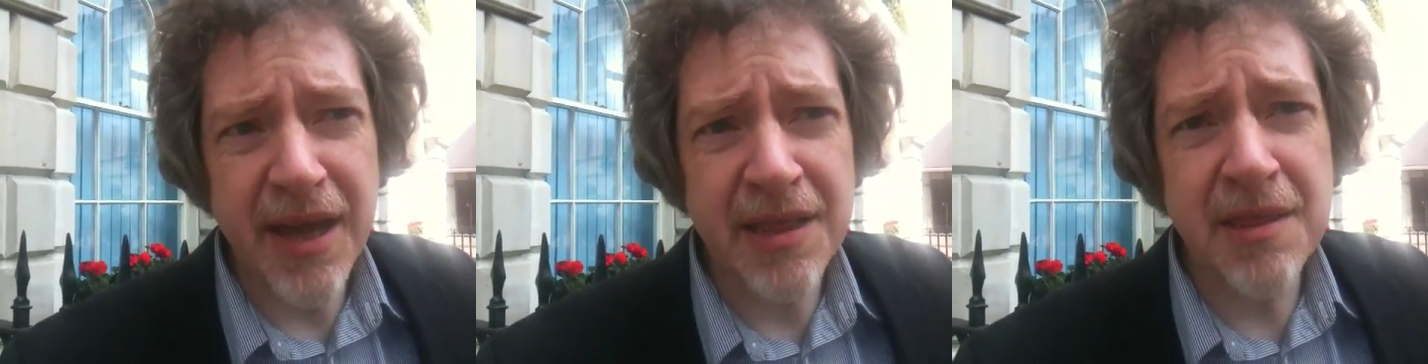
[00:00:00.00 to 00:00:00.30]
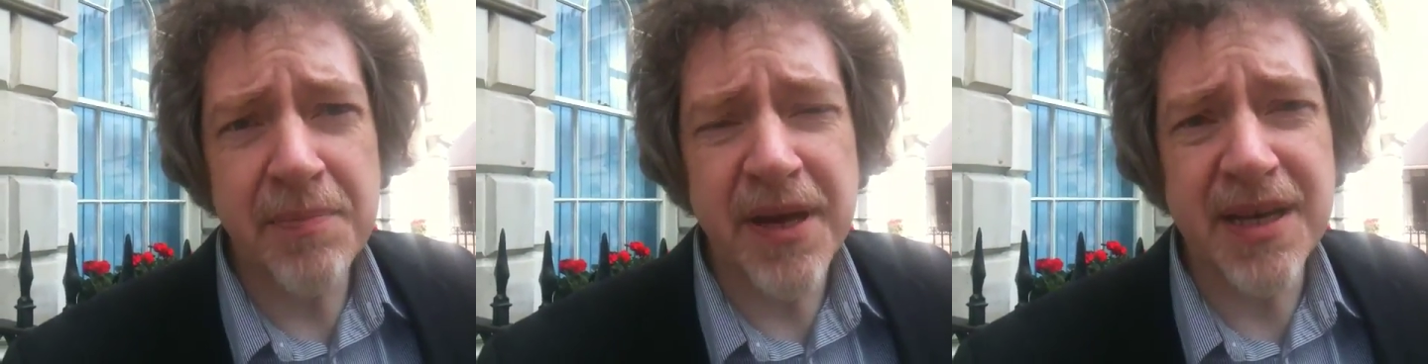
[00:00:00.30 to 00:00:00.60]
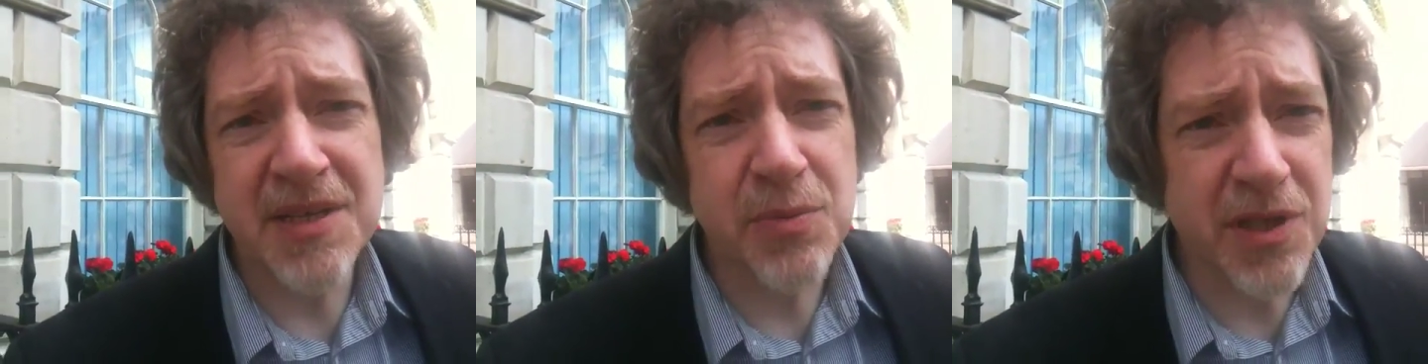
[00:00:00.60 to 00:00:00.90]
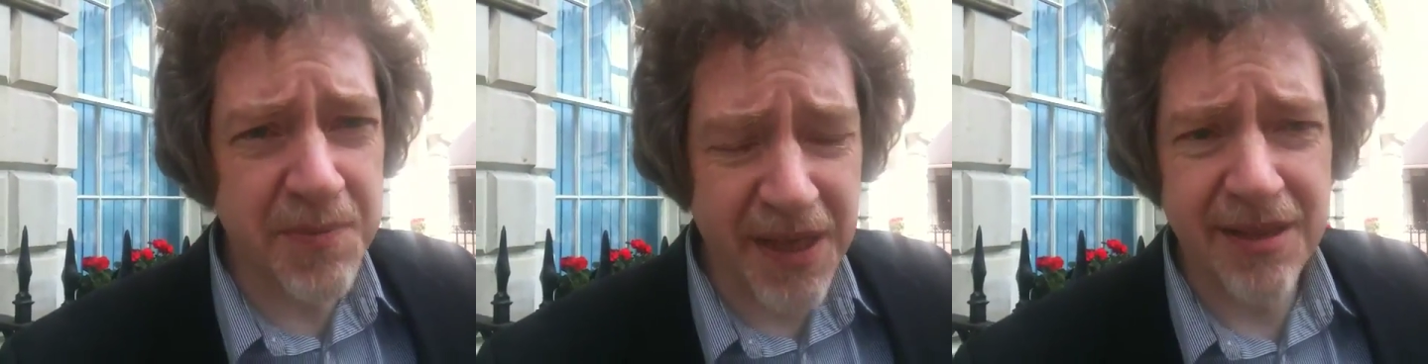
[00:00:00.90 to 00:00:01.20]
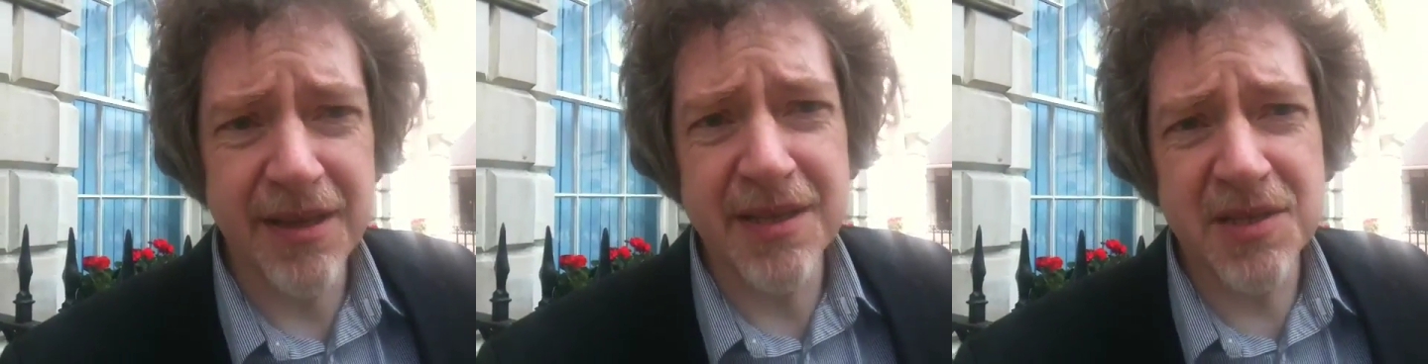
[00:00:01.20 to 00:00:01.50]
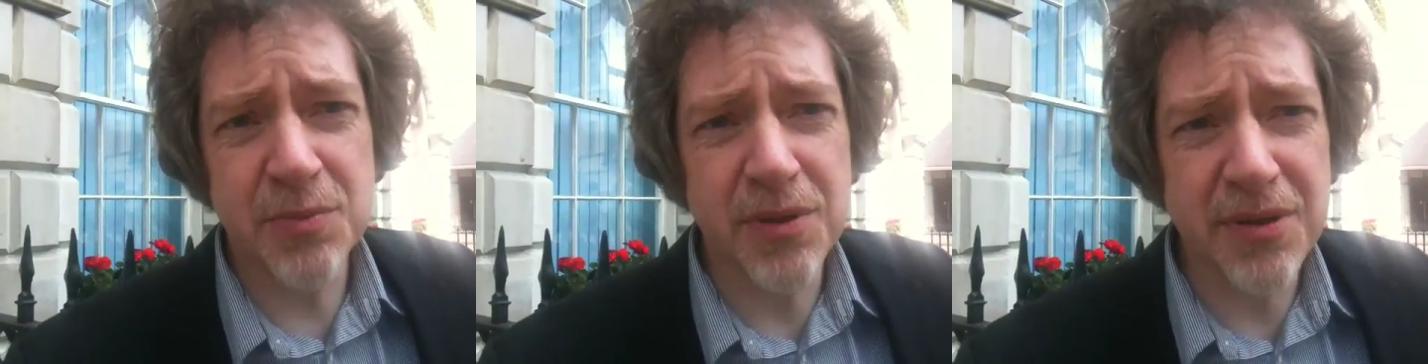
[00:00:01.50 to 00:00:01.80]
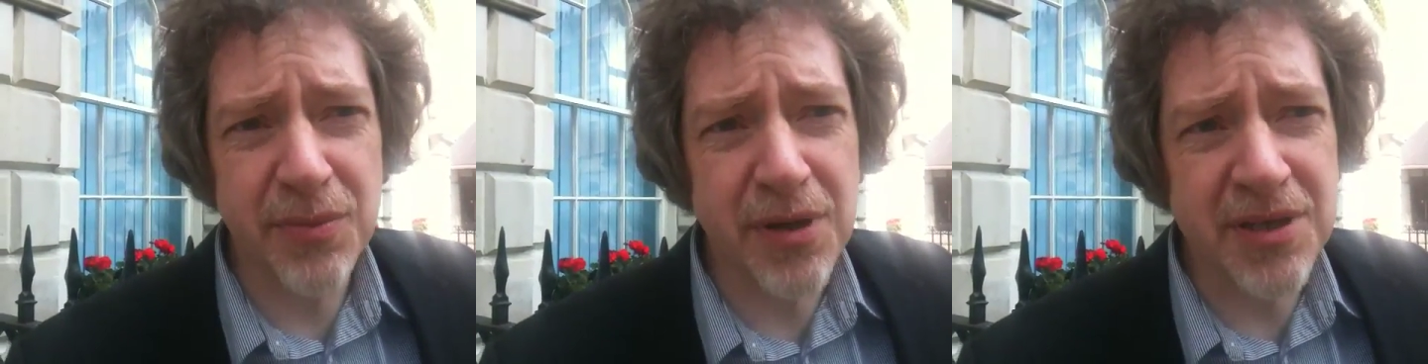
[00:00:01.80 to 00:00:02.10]
in the past, what's been learned,
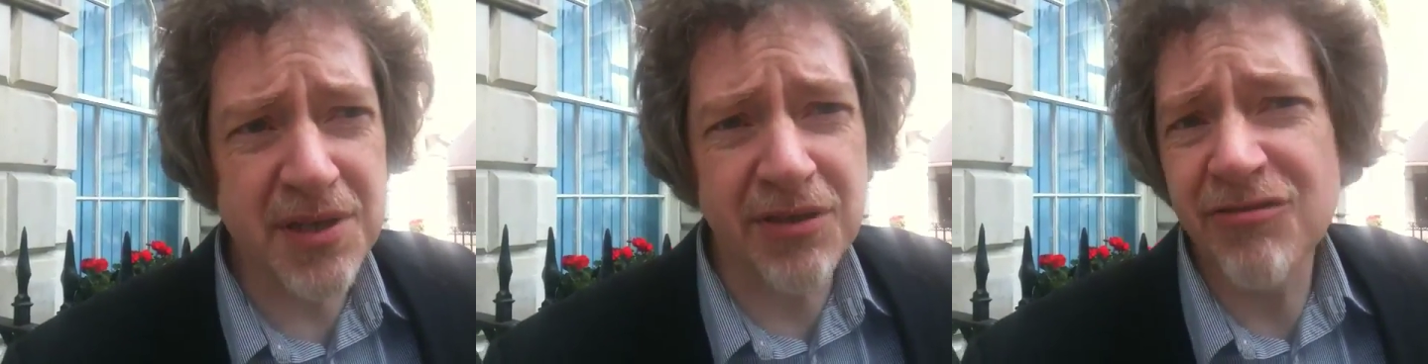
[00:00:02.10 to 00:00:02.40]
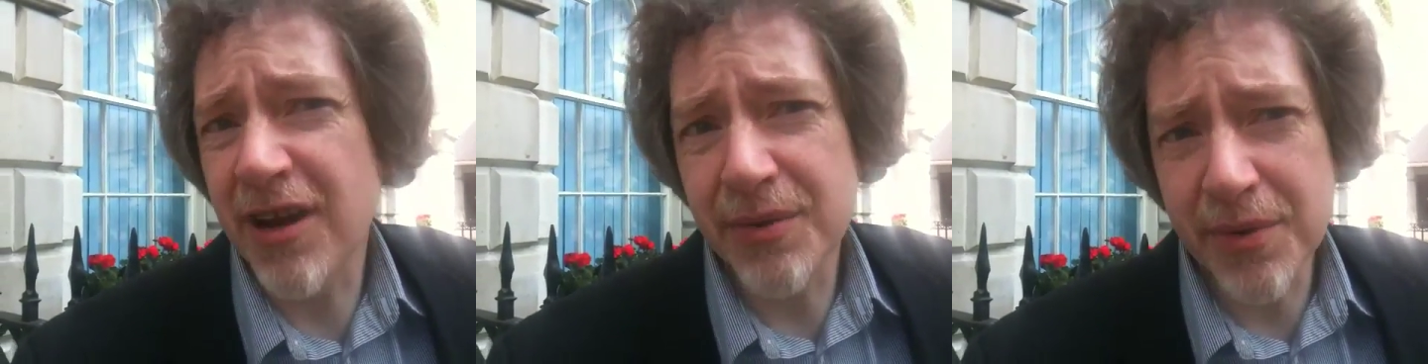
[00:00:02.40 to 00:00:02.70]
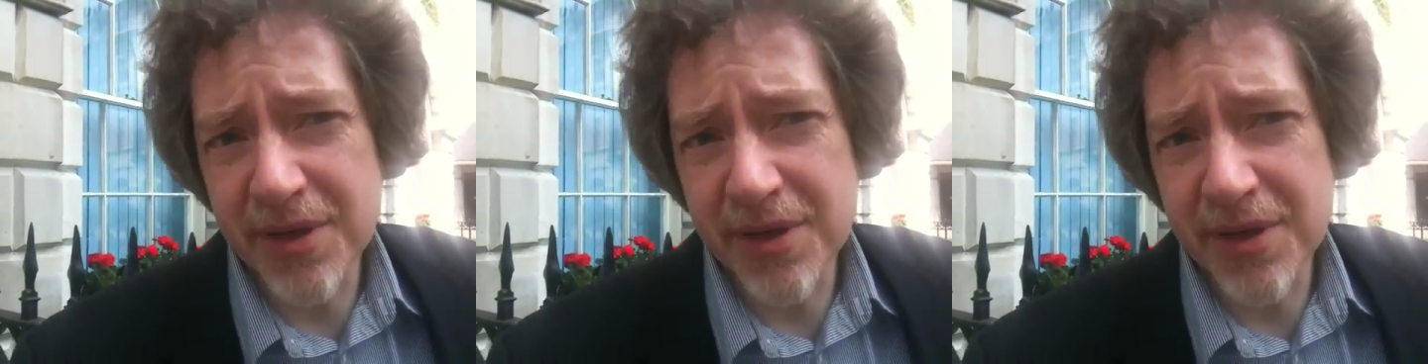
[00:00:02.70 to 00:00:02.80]
what has gone right,